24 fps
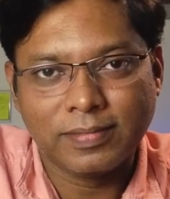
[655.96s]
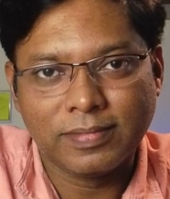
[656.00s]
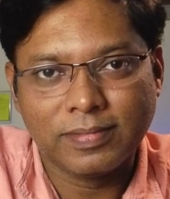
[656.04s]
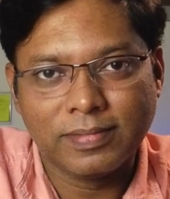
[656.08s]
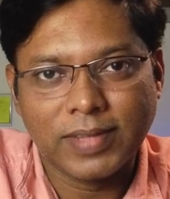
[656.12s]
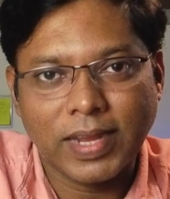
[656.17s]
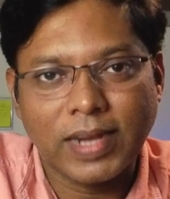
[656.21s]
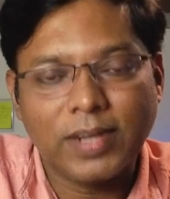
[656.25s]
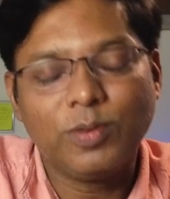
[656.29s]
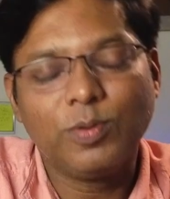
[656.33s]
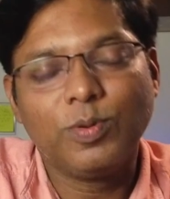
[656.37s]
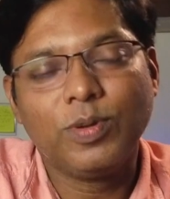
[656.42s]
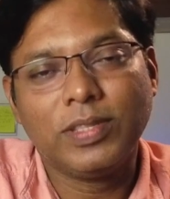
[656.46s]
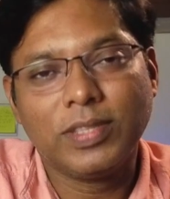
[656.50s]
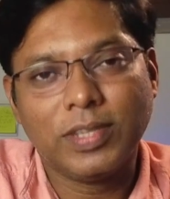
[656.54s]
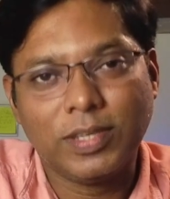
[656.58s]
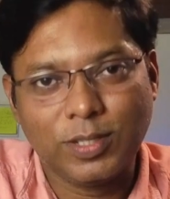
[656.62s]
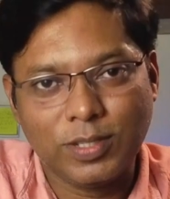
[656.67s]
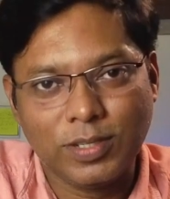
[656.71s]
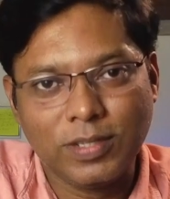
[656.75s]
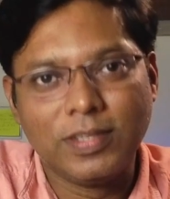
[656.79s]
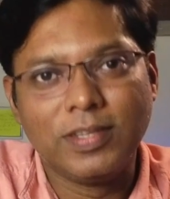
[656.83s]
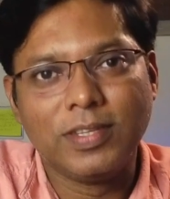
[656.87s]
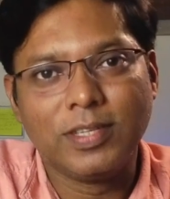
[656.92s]
that too in
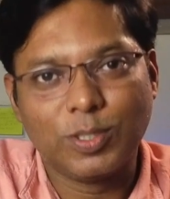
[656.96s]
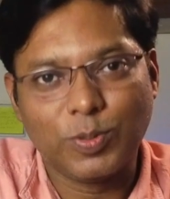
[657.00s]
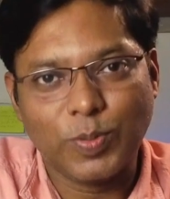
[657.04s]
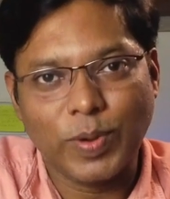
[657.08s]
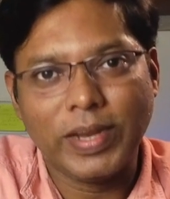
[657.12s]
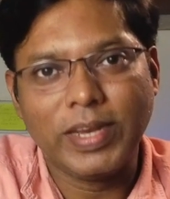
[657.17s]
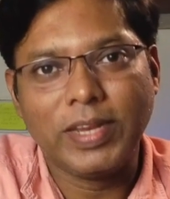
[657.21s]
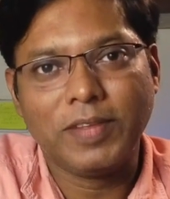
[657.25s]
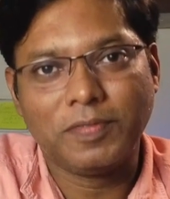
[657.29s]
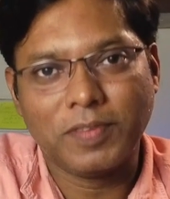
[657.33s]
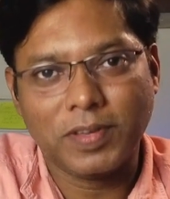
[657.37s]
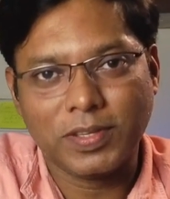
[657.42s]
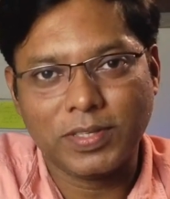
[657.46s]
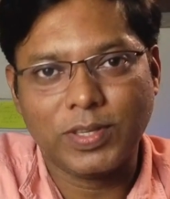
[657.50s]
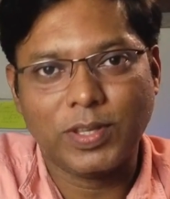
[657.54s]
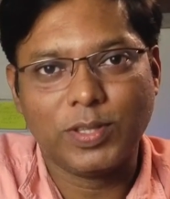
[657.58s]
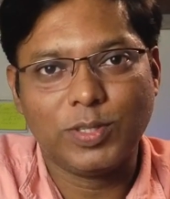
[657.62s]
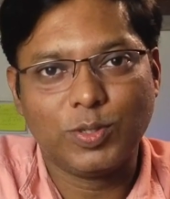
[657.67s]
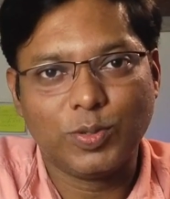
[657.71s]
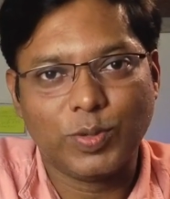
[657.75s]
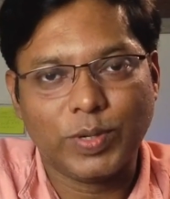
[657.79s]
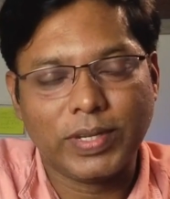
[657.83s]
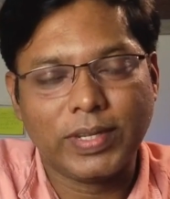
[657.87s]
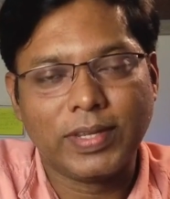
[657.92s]
this 21st
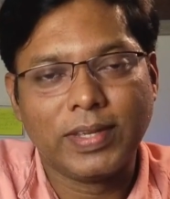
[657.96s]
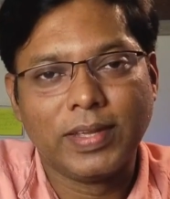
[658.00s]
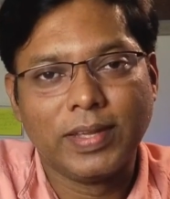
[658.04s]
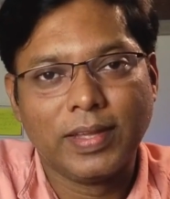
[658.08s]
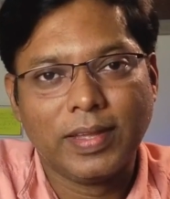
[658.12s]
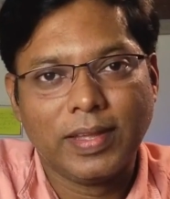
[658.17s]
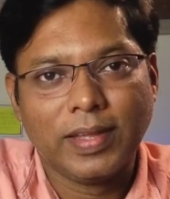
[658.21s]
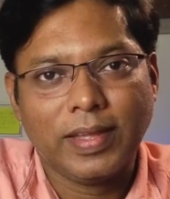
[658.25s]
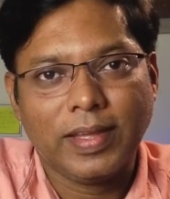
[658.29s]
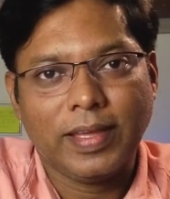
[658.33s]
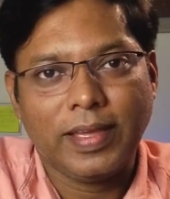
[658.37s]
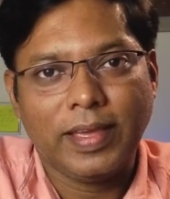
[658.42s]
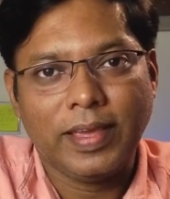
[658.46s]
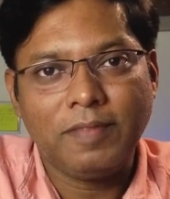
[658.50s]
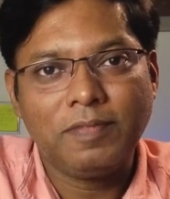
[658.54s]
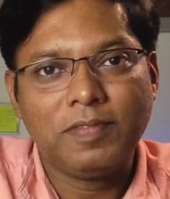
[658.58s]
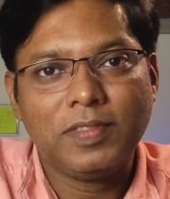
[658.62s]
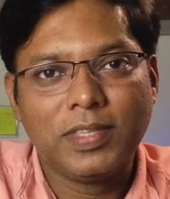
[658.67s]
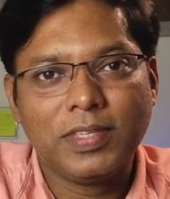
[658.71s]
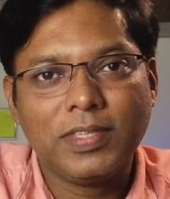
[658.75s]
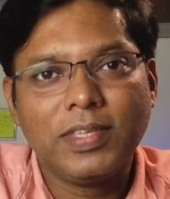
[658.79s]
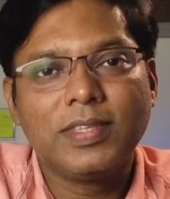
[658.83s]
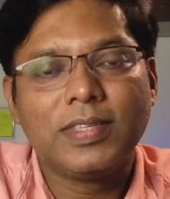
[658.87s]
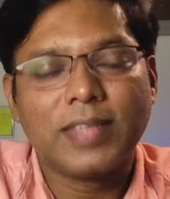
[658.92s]
century. If
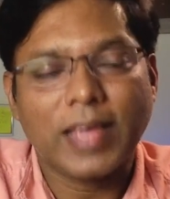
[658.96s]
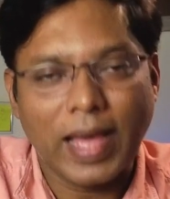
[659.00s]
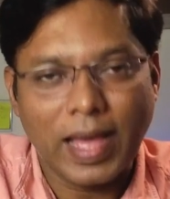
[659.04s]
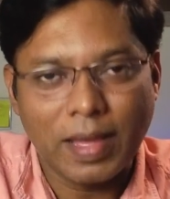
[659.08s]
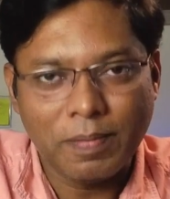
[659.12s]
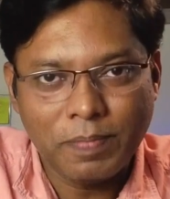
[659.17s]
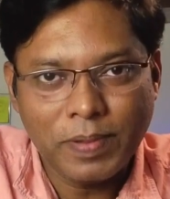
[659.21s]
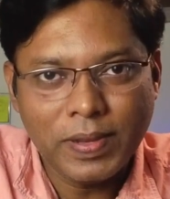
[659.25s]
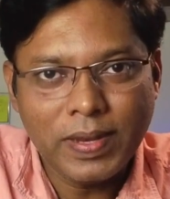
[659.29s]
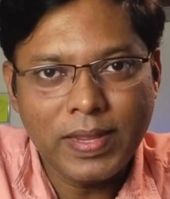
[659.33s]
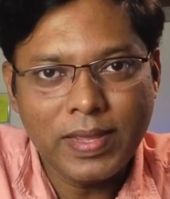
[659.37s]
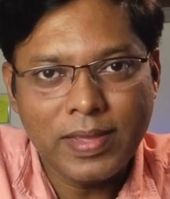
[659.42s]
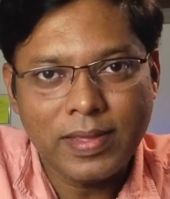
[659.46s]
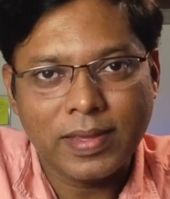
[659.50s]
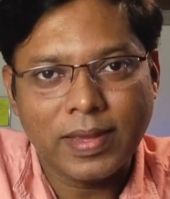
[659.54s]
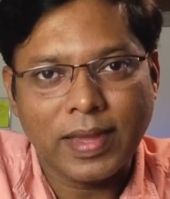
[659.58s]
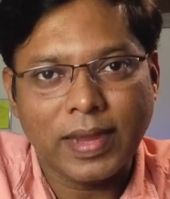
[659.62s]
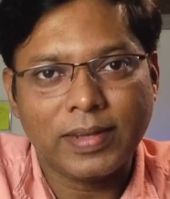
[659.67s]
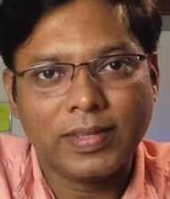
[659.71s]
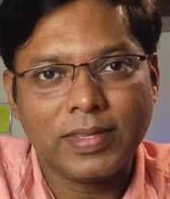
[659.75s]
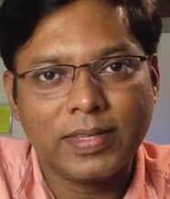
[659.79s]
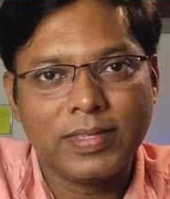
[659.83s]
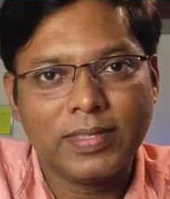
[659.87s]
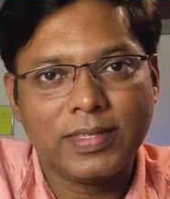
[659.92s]
this is happening
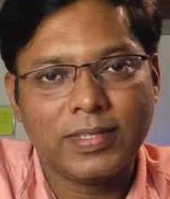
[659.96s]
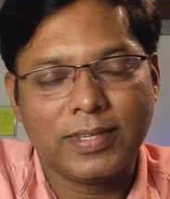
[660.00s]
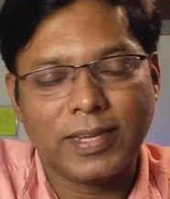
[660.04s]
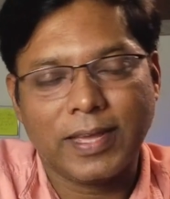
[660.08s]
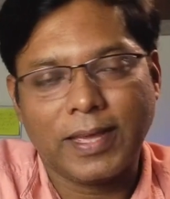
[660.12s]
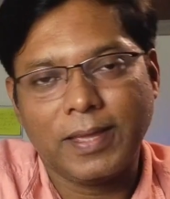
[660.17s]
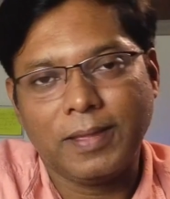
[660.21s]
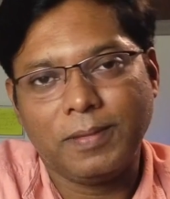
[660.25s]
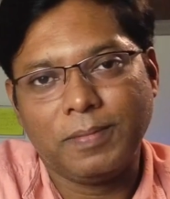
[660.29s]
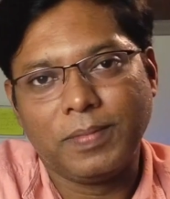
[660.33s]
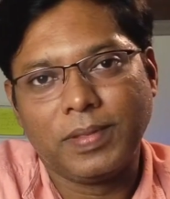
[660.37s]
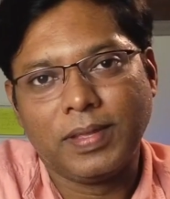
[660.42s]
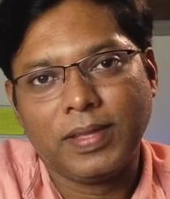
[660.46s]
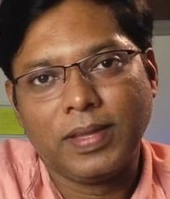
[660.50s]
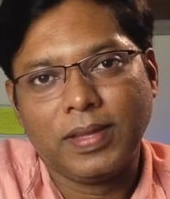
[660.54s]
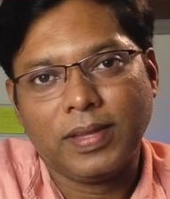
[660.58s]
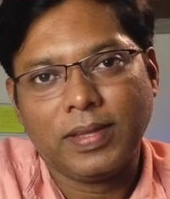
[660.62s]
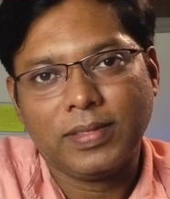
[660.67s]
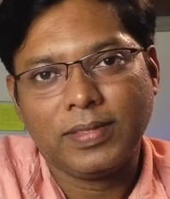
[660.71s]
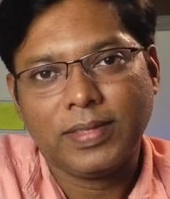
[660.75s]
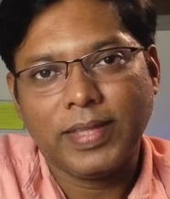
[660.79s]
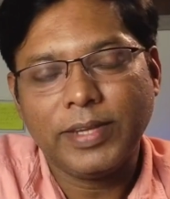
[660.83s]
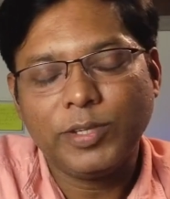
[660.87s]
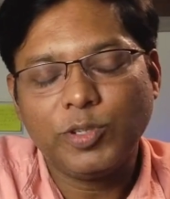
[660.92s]
at this time,
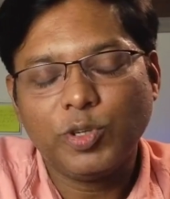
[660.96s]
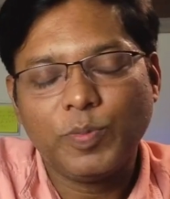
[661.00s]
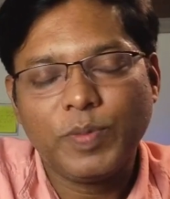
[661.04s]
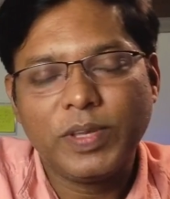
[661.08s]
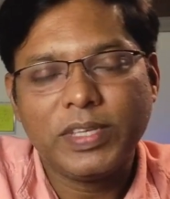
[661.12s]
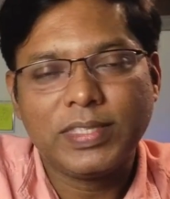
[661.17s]
there should be